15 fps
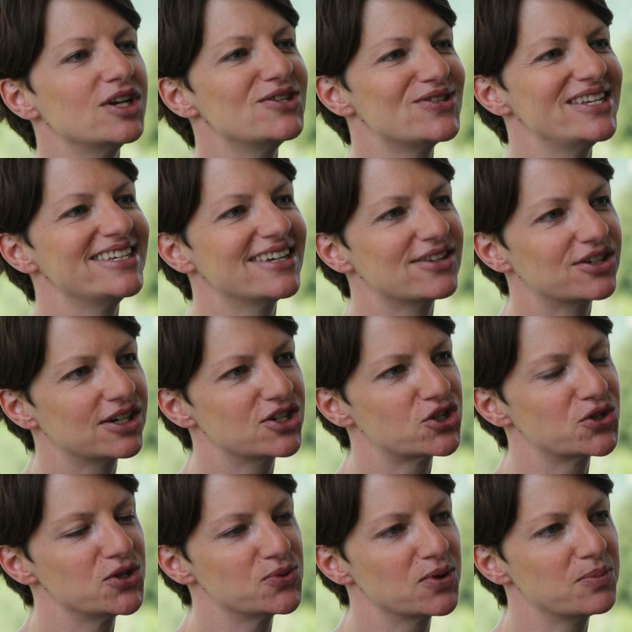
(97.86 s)
what you see in other
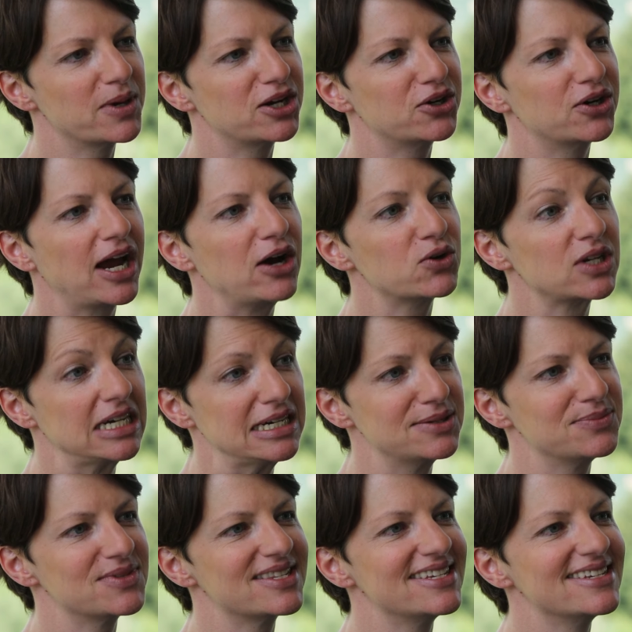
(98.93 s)
countries with better
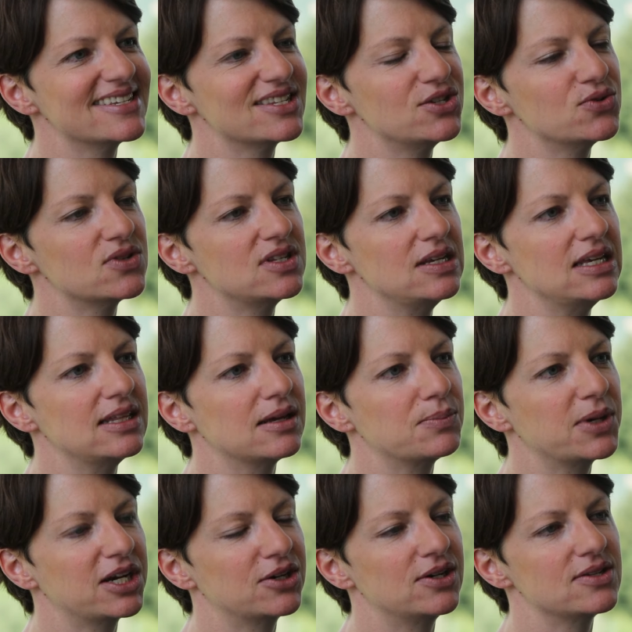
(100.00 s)
outcomes is you see
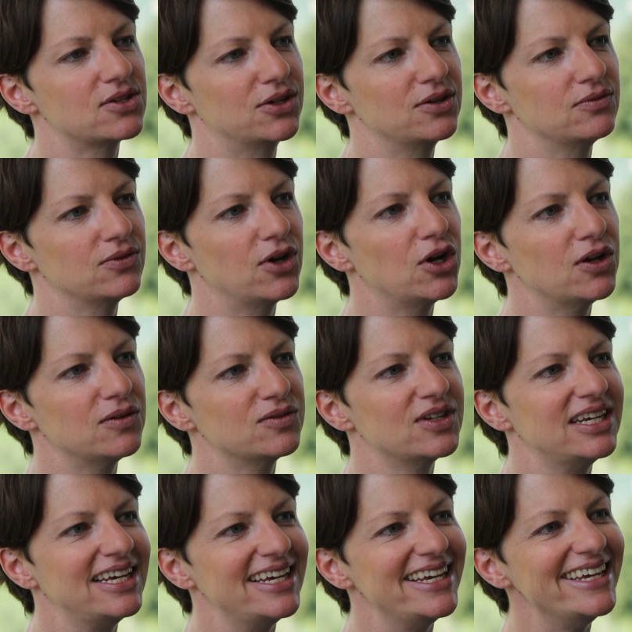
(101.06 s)
that parents are
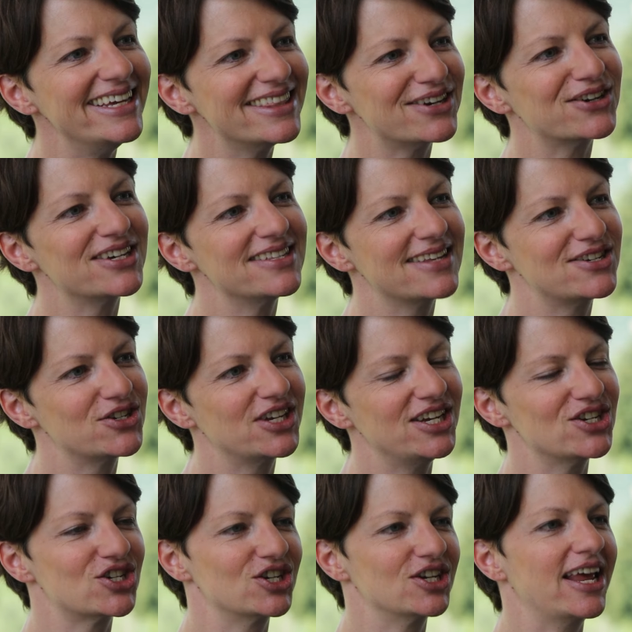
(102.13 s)
involved in their kids'
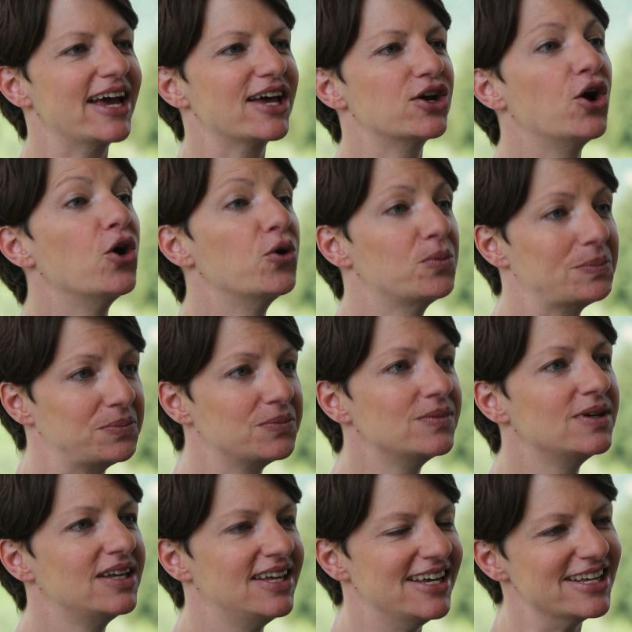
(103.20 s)
education at home.
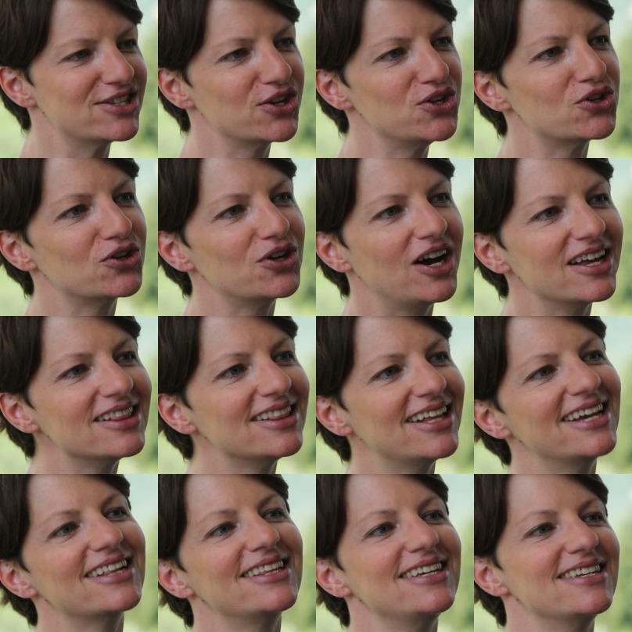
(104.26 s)
So you're
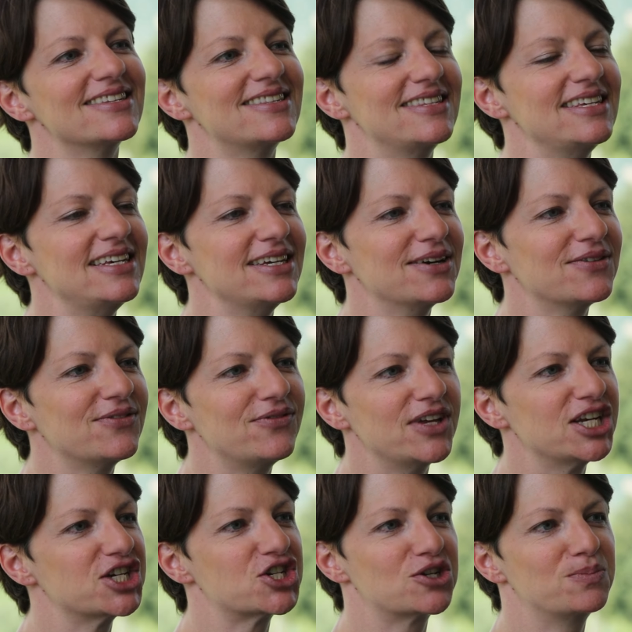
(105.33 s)
unlikely to see a
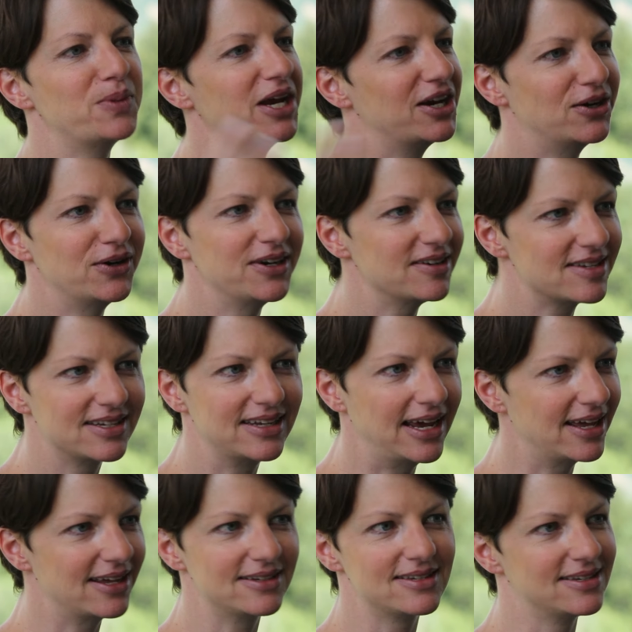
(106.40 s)
Finnish parent
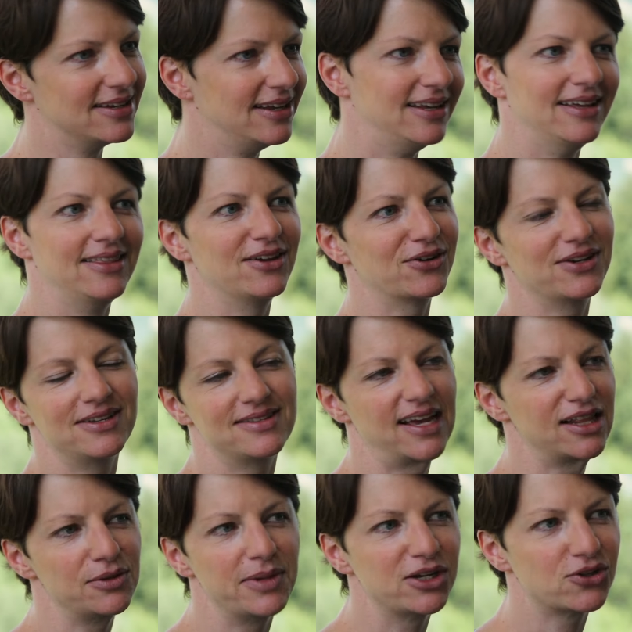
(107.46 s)
at their kids'
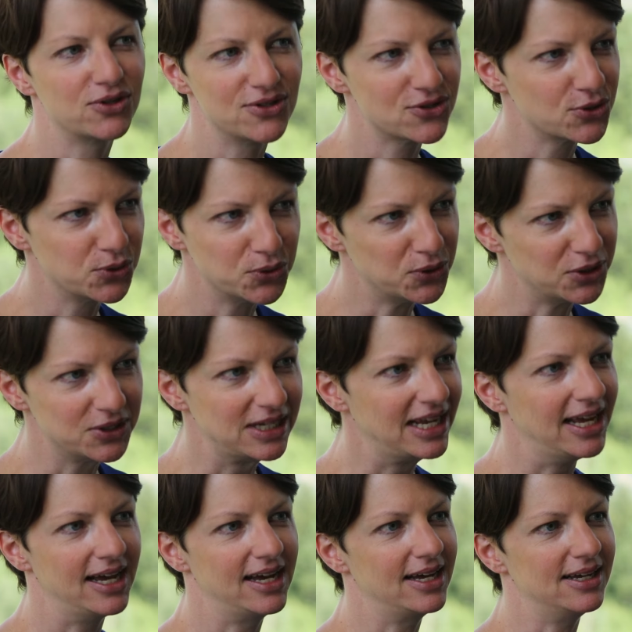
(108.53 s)
elementary school,
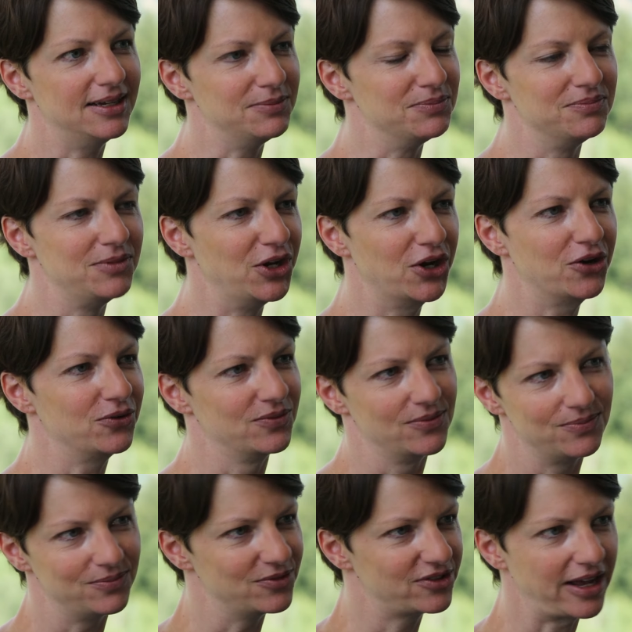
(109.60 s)
um, you know,
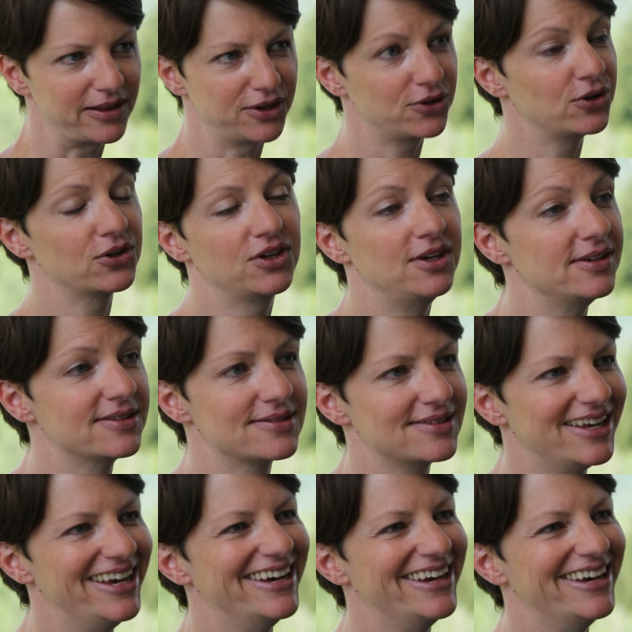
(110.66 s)
selling cookies